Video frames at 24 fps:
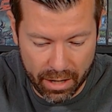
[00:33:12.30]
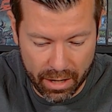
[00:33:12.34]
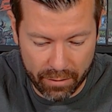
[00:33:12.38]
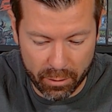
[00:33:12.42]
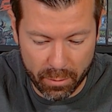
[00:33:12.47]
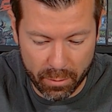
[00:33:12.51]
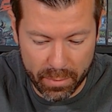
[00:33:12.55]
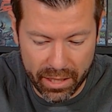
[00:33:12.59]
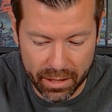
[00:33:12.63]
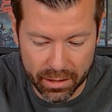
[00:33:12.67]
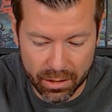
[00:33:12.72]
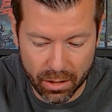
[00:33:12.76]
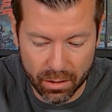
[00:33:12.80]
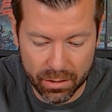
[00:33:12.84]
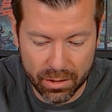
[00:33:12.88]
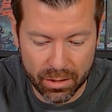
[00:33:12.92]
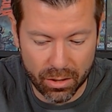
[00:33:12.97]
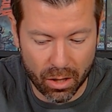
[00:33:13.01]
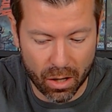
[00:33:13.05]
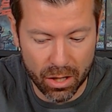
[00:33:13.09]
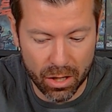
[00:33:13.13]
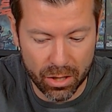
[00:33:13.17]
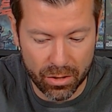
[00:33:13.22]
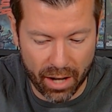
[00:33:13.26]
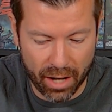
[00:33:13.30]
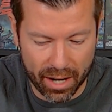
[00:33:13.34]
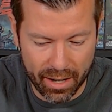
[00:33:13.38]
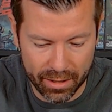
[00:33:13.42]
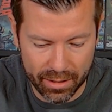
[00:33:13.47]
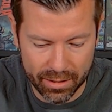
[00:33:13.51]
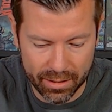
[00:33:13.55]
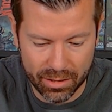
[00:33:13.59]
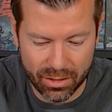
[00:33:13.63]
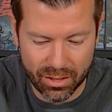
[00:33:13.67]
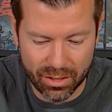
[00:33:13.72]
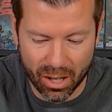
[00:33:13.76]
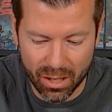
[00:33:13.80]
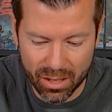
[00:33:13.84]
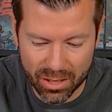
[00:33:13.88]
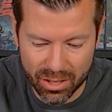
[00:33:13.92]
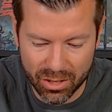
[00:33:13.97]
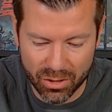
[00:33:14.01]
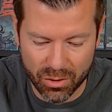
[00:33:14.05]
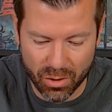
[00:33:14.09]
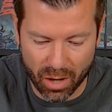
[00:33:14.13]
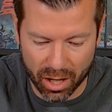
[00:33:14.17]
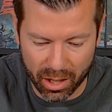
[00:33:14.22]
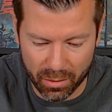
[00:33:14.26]
after being so
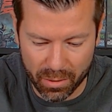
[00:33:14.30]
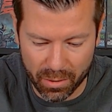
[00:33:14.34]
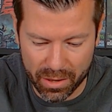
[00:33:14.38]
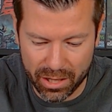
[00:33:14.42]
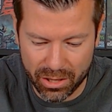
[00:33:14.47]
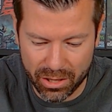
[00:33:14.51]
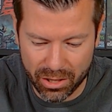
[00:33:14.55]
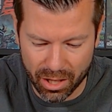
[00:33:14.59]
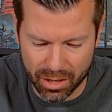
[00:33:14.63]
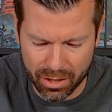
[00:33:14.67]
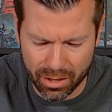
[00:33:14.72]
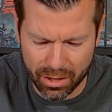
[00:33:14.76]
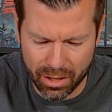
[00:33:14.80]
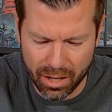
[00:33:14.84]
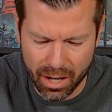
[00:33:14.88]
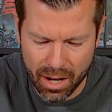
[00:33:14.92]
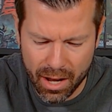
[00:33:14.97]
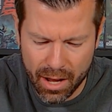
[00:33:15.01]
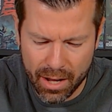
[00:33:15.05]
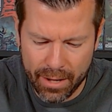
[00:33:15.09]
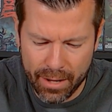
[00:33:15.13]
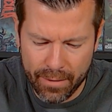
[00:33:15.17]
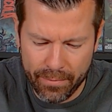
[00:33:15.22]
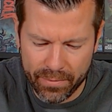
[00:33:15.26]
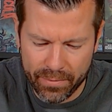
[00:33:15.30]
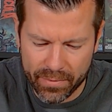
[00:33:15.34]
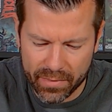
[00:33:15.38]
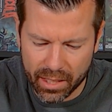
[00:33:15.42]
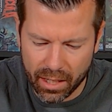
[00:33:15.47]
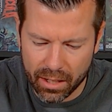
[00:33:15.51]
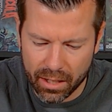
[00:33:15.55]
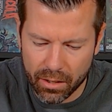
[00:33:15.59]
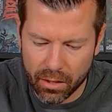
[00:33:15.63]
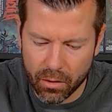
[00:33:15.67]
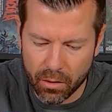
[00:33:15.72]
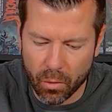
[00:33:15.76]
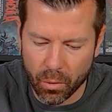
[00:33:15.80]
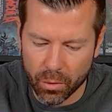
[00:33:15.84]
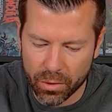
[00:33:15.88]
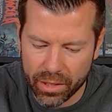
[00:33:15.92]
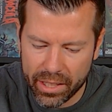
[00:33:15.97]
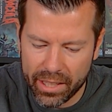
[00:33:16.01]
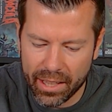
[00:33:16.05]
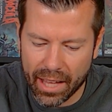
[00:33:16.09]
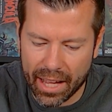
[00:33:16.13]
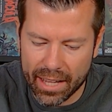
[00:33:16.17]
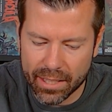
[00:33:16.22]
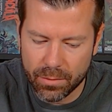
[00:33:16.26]
starstruck with each other
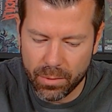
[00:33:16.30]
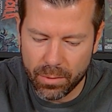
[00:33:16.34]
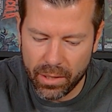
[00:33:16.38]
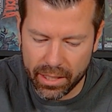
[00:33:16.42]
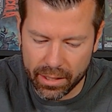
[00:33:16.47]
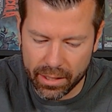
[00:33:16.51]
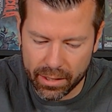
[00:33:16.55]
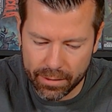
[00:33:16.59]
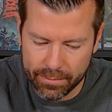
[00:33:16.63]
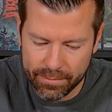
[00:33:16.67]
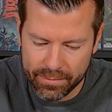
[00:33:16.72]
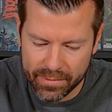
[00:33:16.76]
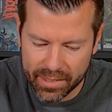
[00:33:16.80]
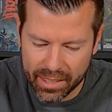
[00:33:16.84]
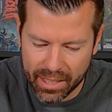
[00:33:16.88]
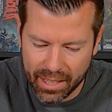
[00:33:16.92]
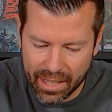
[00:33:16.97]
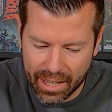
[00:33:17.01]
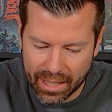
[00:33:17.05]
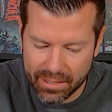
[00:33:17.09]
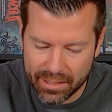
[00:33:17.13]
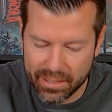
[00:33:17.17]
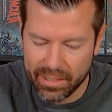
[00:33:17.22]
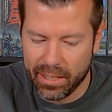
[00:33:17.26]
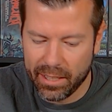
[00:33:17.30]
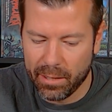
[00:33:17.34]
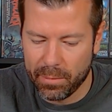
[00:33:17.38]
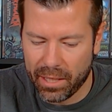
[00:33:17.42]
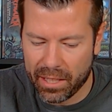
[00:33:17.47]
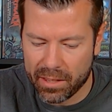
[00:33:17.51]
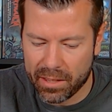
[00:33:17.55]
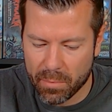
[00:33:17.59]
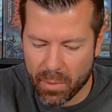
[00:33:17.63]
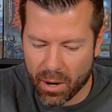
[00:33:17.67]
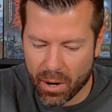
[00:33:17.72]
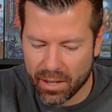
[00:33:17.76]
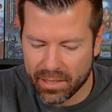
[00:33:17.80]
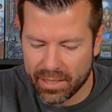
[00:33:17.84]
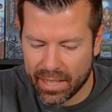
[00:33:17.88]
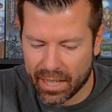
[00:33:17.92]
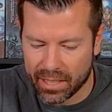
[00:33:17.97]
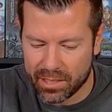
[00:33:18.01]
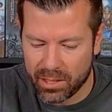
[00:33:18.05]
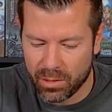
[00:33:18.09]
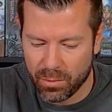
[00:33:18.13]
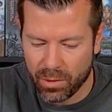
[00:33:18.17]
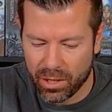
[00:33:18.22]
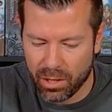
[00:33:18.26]
only last week. As you nibble at the bar
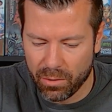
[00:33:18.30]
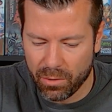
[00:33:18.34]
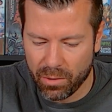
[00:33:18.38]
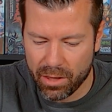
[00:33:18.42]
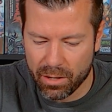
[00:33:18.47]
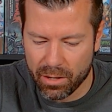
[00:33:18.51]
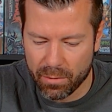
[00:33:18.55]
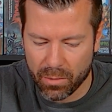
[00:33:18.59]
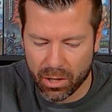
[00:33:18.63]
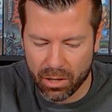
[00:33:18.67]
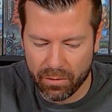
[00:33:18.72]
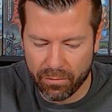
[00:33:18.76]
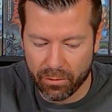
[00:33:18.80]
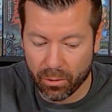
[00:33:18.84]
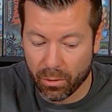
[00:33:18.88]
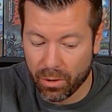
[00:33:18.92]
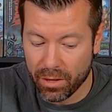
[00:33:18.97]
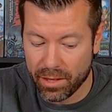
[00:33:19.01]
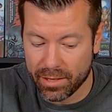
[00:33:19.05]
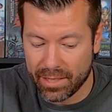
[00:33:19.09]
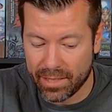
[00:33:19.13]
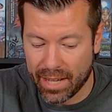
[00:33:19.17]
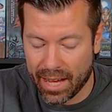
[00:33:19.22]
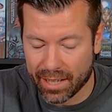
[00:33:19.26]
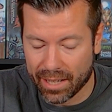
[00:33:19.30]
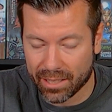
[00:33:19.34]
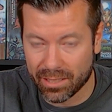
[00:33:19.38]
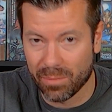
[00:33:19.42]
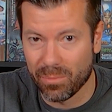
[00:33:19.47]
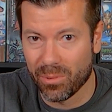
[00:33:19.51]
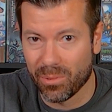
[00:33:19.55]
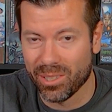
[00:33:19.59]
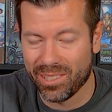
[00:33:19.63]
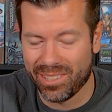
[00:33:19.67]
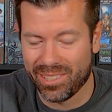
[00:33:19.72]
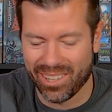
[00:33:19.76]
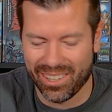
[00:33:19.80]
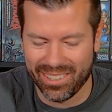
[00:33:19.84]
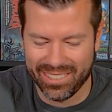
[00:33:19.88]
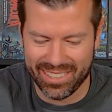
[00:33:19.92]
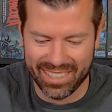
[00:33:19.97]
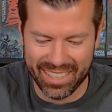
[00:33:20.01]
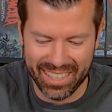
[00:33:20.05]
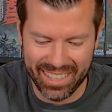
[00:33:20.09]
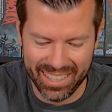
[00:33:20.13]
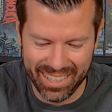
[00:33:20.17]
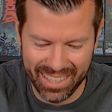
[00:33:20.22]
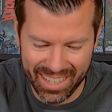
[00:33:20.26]
snacks, you wonder whether Murph or the snacks are more
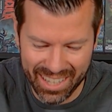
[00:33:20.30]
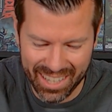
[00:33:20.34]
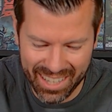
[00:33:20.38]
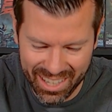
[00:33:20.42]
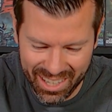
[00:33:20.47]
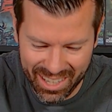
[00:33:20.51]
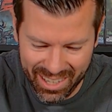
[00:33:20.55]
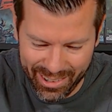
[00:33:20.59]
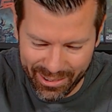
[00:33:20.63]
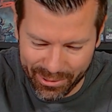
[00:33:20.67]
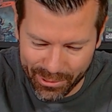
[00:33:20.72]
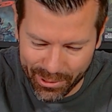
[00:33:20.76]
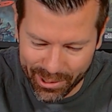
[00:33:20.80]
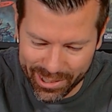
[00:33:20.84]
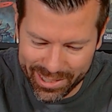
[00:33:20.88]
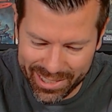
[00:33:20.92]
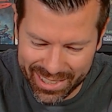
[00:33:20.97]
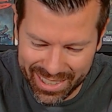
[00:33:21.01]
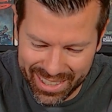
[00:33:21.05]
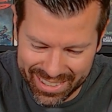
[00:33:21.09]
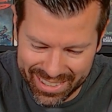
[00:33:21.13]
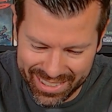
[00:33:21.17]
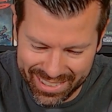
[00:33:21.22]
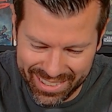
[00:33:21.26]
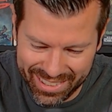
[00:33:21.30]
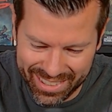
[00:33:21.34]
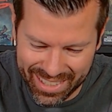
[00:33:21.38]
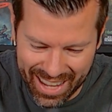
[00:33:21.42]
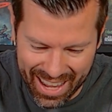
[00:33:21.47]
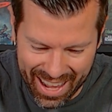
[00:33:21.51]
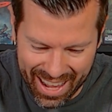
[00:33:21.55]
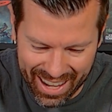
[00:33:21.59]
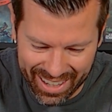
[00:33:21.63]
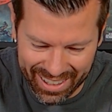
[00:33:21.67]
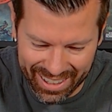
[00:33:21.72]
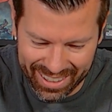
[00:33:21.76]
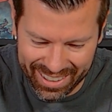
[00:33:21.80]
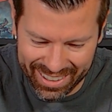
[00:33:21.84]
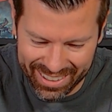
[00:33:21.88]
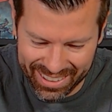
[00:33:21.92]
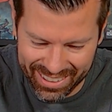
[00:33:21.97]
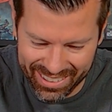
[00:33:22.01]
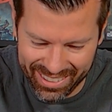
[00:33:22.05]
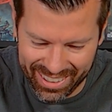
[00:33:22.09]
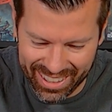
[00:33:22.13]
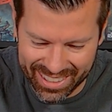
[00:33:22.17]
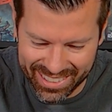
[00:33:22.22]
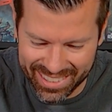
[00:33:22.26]
salty. Wilson and Zach.
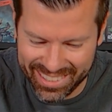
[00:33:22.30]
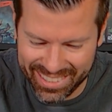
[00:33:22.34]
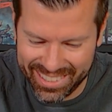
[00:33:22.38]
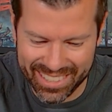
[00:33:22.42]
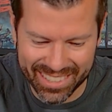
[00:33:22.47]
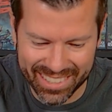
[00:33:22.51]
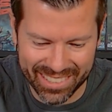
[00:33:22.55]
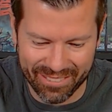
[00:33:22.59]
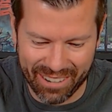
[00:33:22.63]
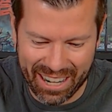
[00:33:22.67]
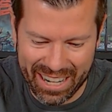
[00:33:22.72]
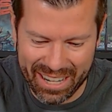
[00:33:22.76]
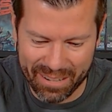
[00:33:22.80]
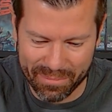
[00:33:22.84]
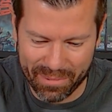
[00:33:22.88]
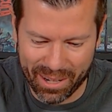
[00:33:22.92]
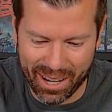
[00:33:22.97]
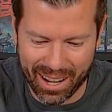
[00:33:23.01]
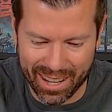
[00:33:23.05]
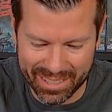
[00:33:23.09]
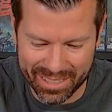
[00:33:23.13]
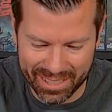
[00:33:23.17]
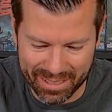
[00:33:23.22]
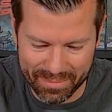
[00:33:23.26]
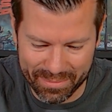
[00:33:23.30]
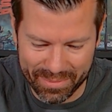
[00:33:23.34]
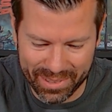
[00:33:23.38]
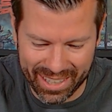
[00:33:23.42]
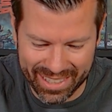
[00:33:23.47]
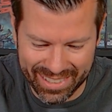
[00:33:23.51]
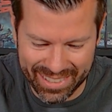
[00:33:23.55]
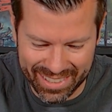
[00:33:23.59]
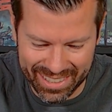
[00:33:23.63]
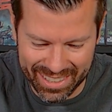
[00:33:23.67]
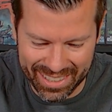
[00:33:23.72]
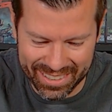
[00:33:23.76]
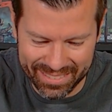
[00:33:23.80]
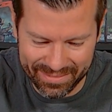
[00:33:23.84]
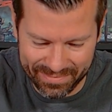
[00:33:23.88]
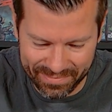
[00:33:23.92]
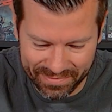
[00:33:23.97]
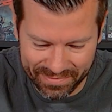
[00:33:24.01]
Okay, so this is just random gossip, I see.